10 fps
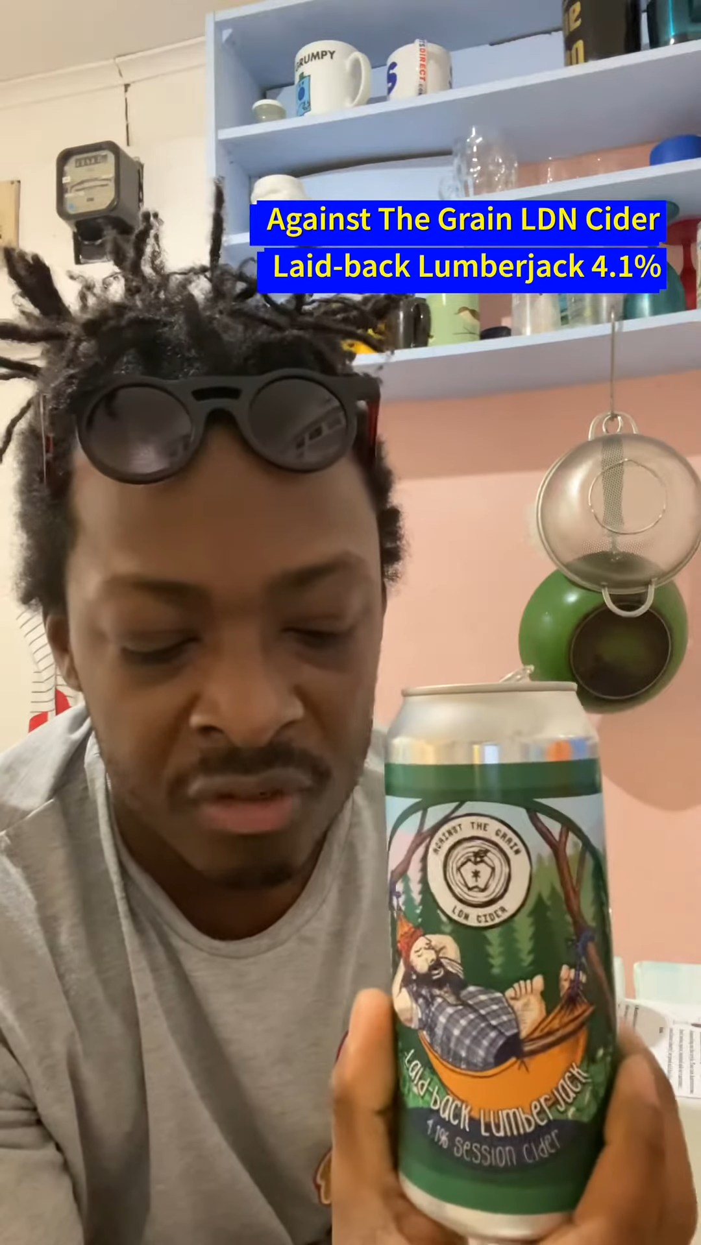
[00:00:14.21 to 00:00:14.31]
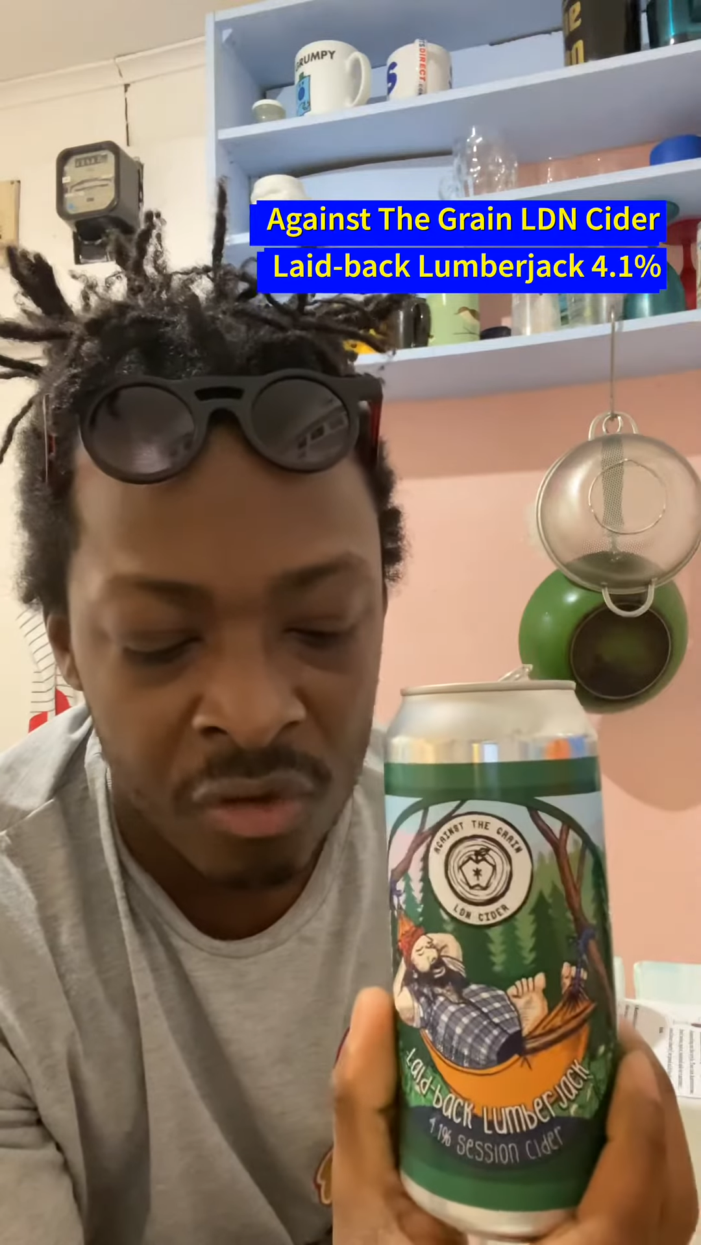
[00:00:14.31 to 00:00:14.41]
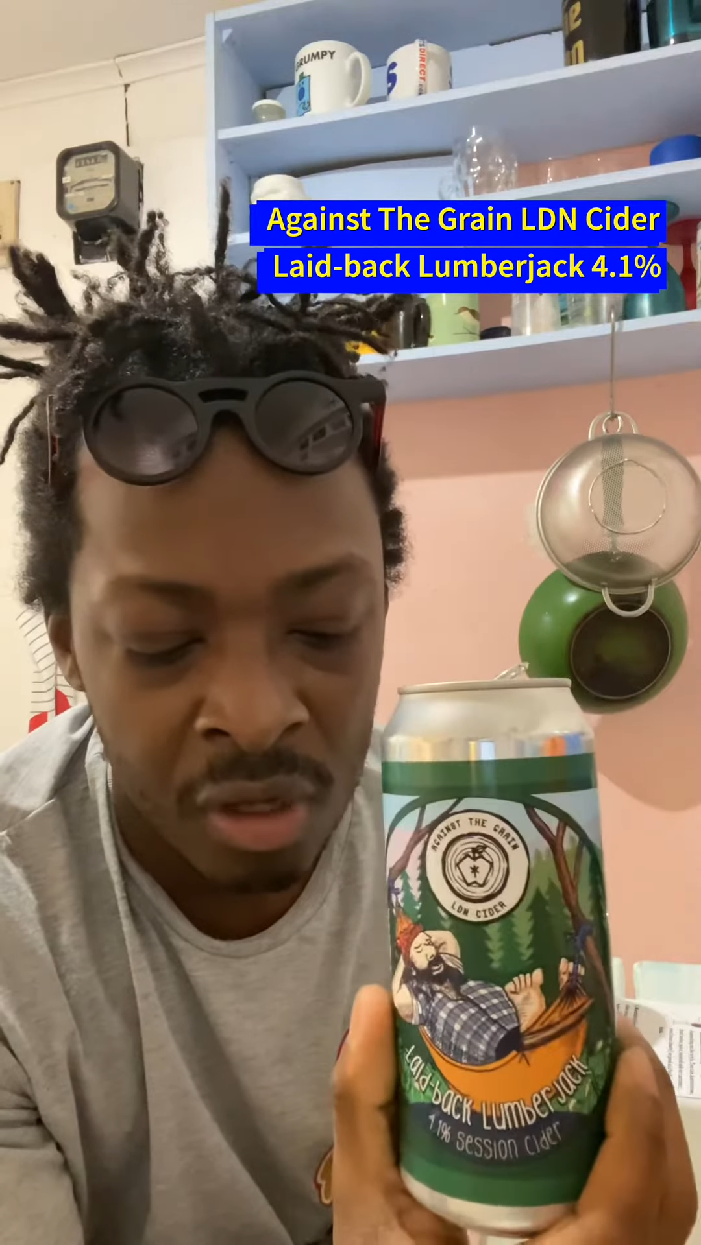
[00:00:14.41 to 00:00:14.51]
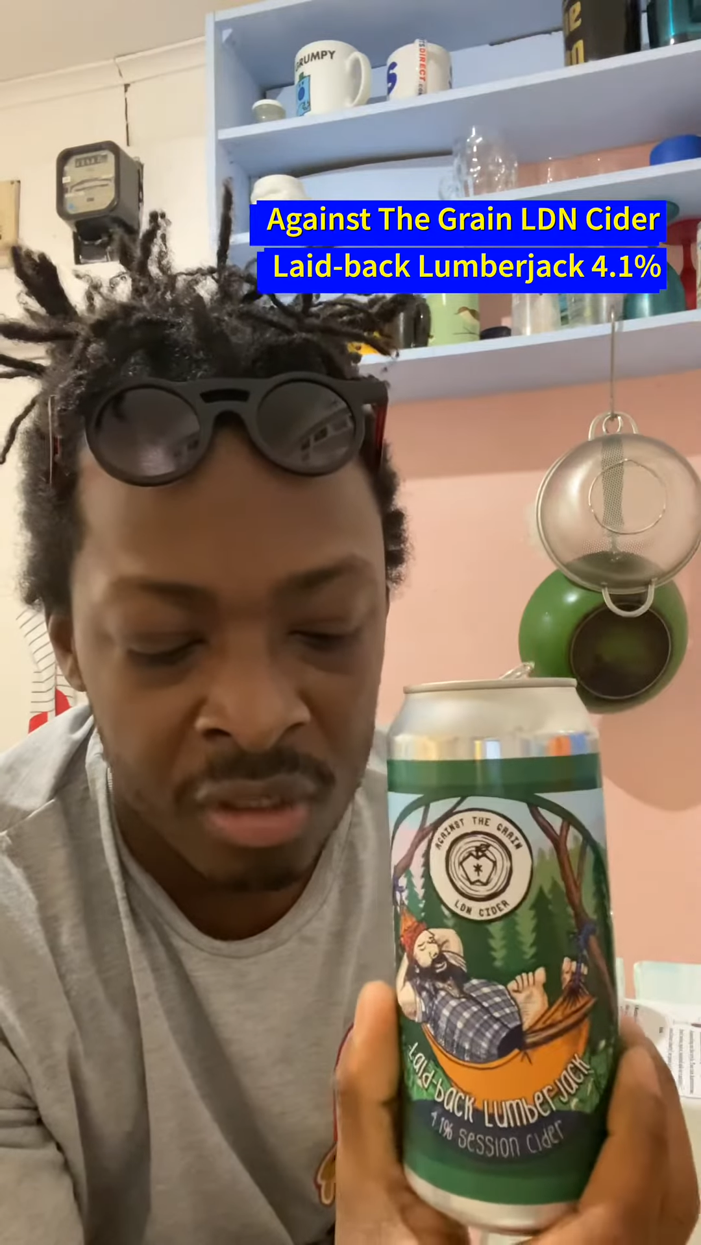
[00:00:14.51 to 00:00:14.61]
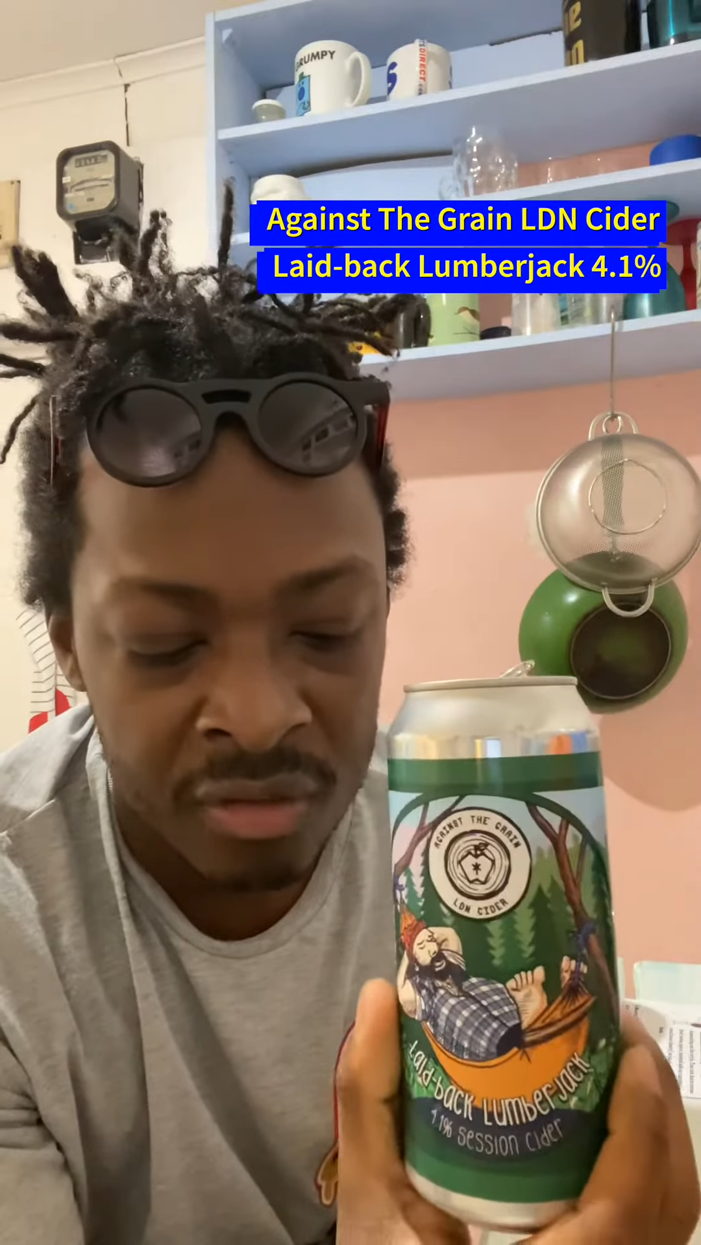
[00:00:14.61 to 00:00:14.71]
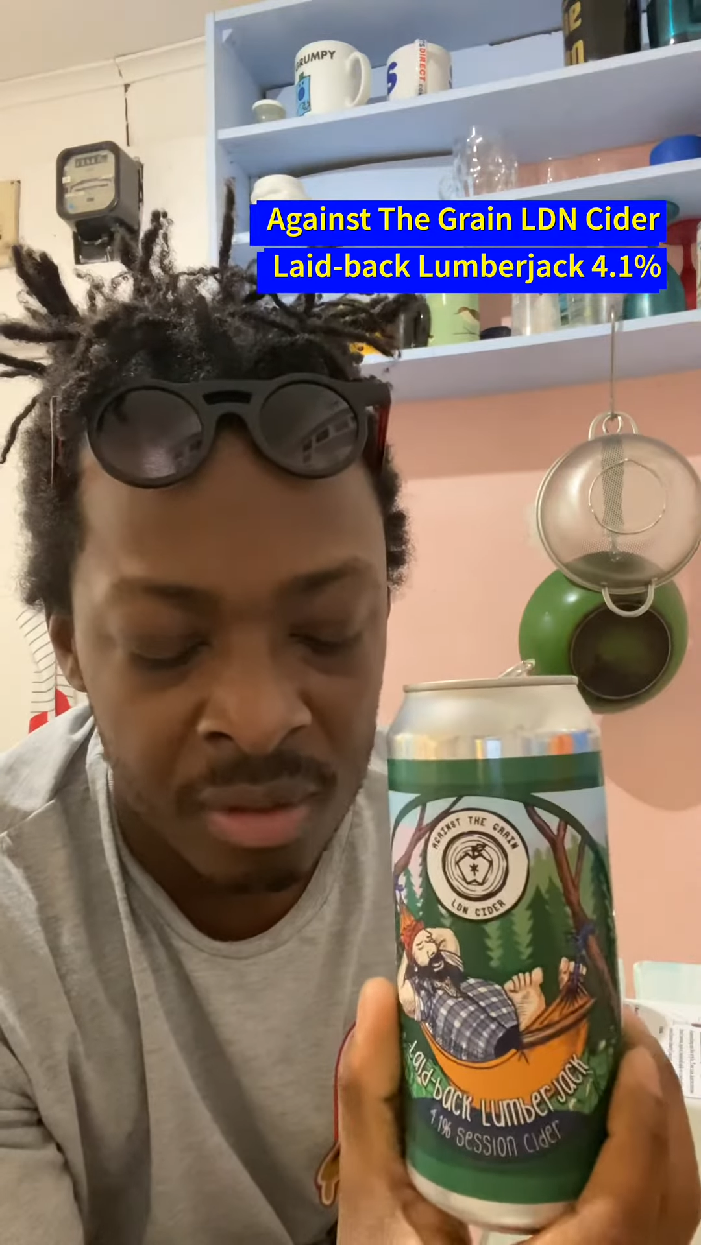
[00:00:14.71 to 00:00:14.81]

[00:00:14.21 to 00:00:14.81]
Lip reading: ciders